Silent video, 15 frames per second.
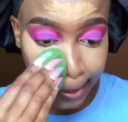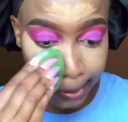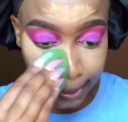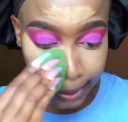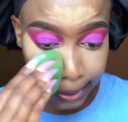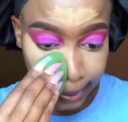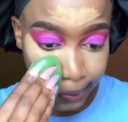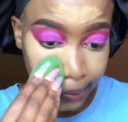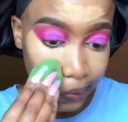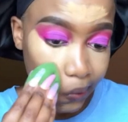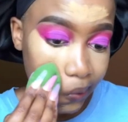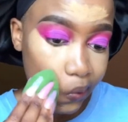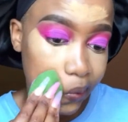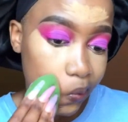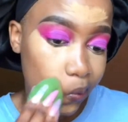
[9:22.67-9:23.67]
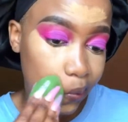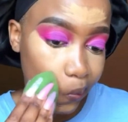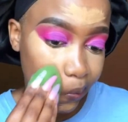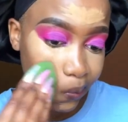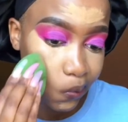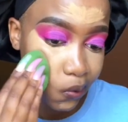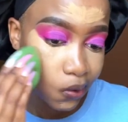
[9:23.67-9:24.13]
you know.
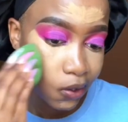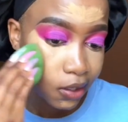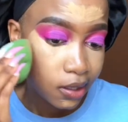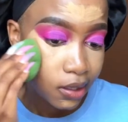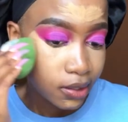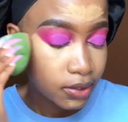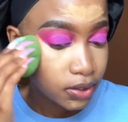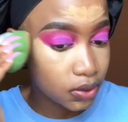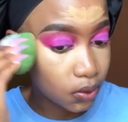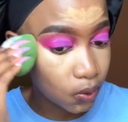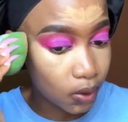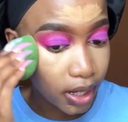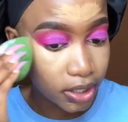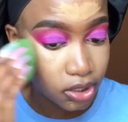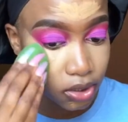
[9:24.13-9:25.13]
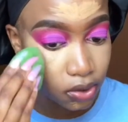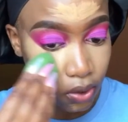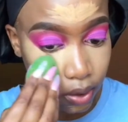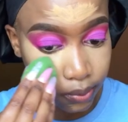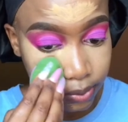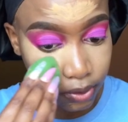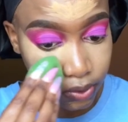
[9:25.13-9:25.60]
So I just
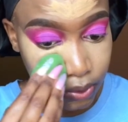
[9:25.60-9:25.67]
hope